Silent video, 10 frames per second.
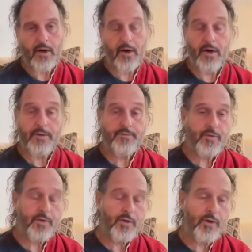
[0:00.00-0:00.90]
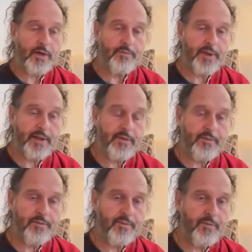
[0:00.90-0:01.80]
Or you can
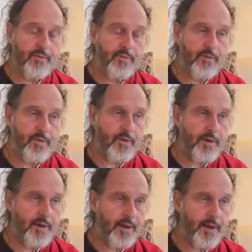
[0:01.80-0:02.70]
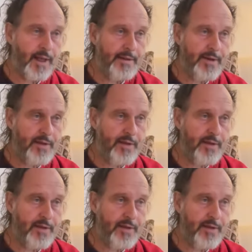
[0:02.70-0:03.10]
be, and